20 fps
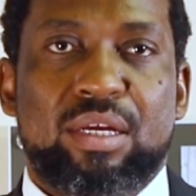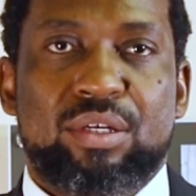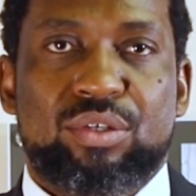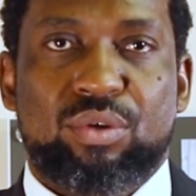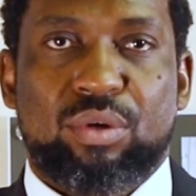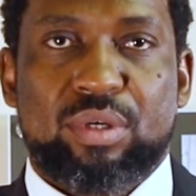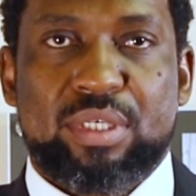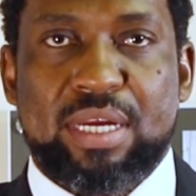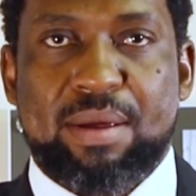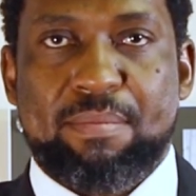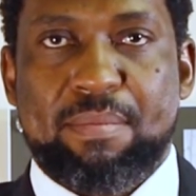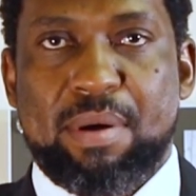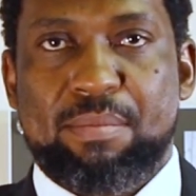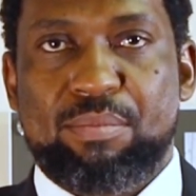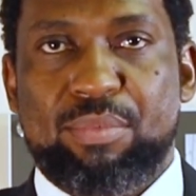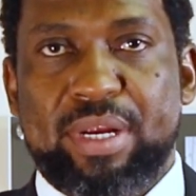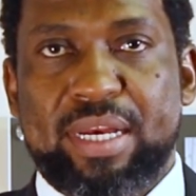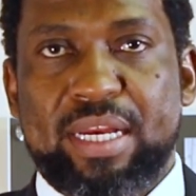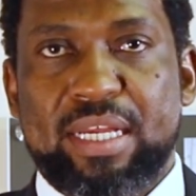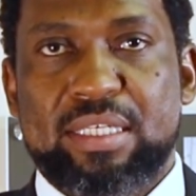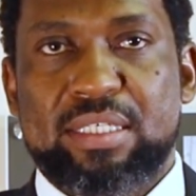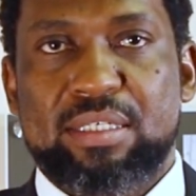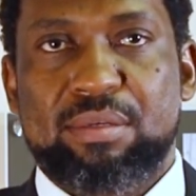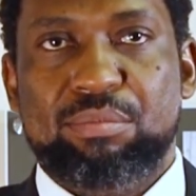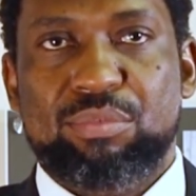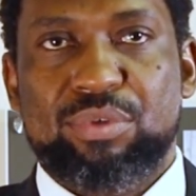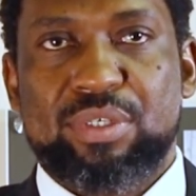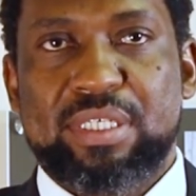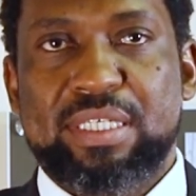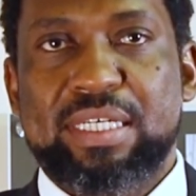Dr. Mamwele
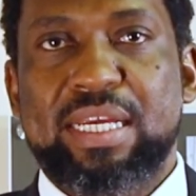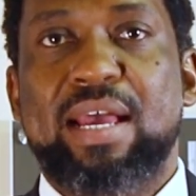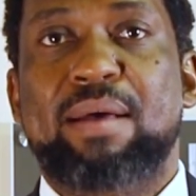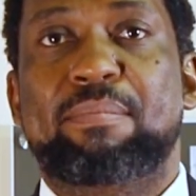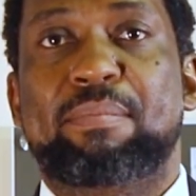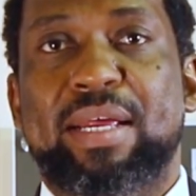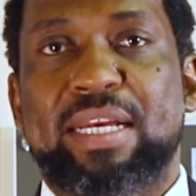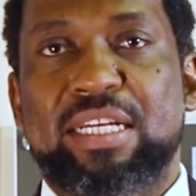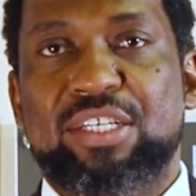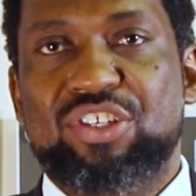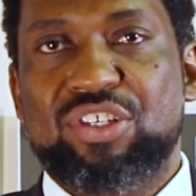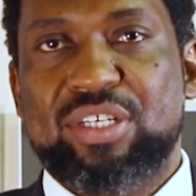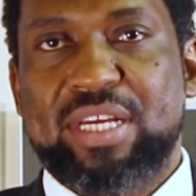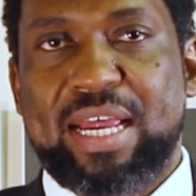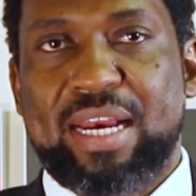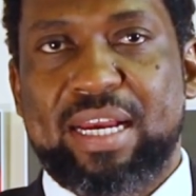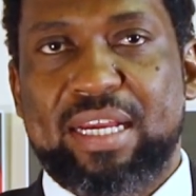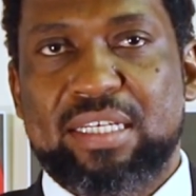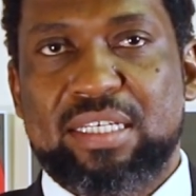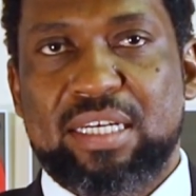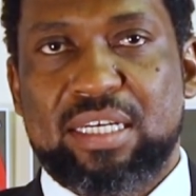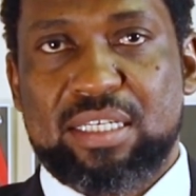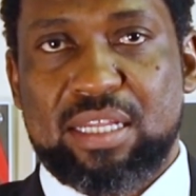Tsimusia, Managing Director,